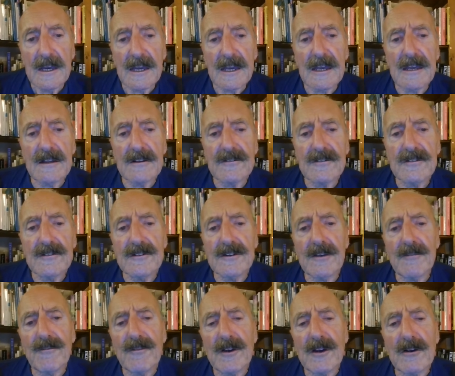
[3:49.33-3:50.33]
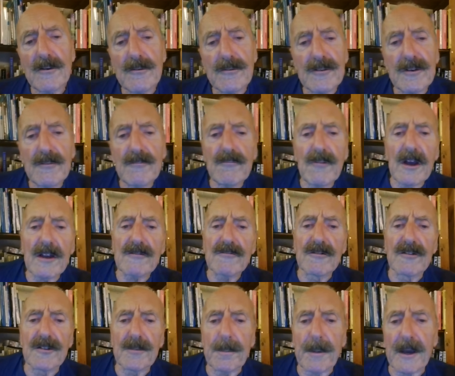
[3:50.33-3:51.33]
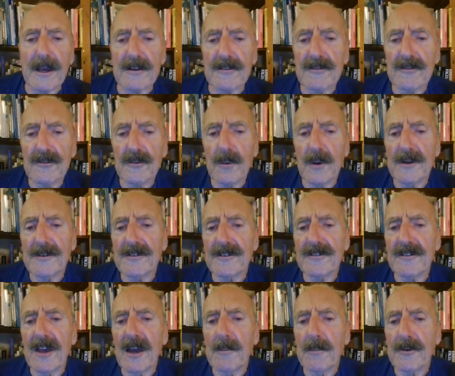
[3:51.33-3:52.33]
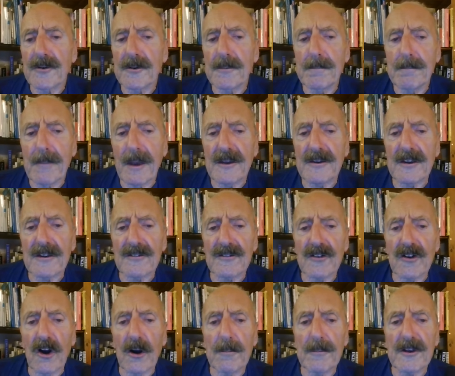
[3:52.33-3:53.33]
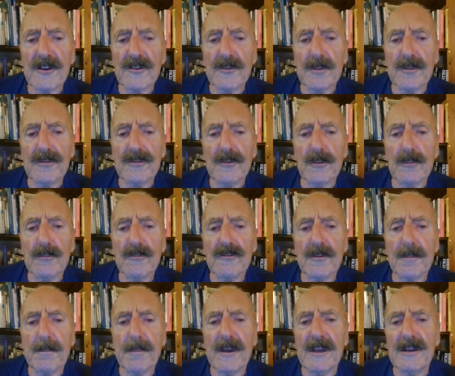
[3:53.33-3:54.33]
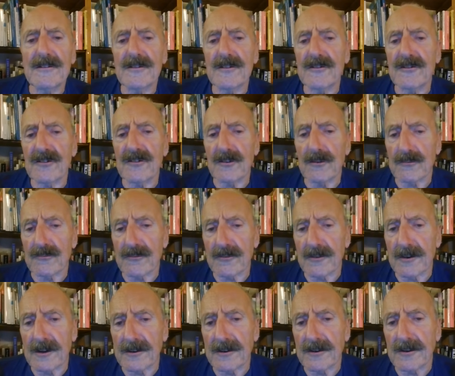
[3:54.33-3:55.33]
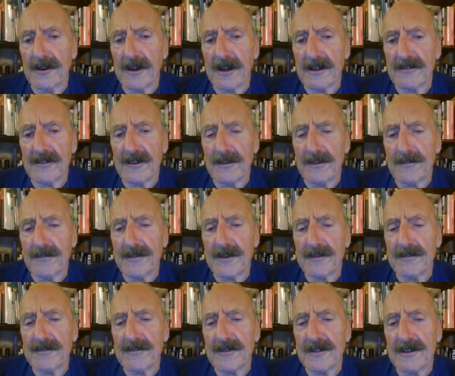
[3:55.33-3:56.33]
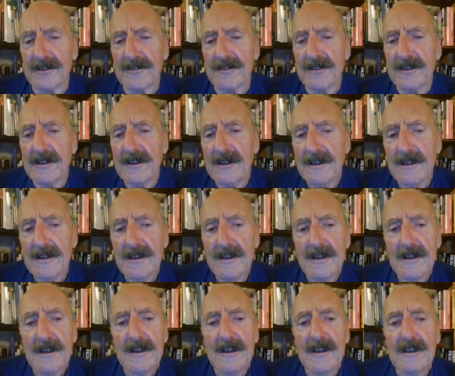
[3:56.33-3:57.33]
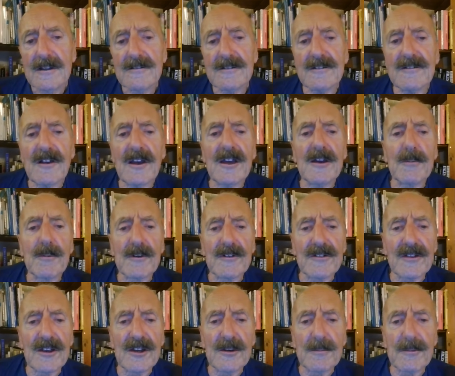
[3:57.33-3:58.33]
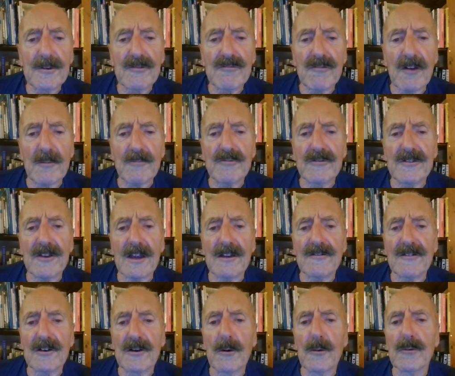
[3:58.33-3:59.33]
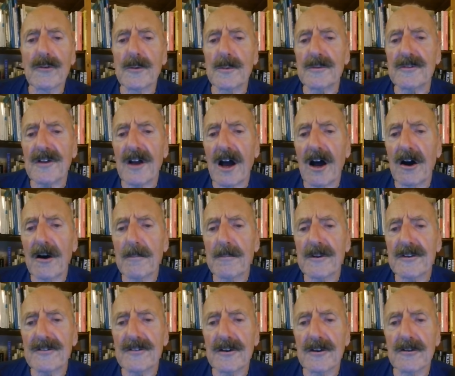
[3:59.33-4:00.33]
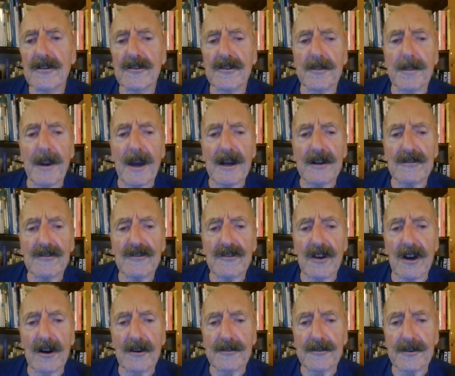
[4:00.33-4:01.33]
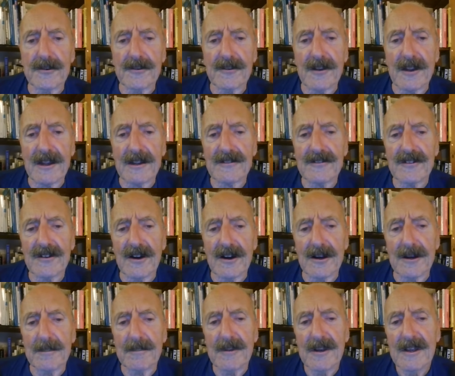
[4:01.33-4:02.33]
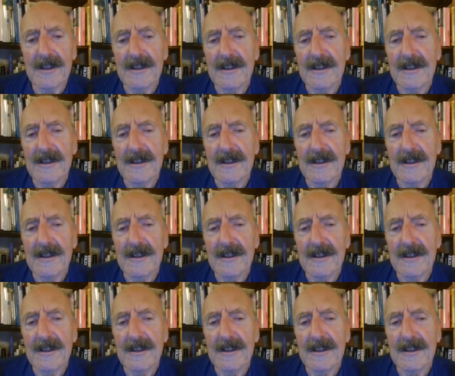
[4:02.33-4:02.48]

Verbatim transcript: It's difficult in retrospect to understand what a menace comics were thought to be to children in the 1950s. Today we see them as representing all that was harmless and good about childhood at that time.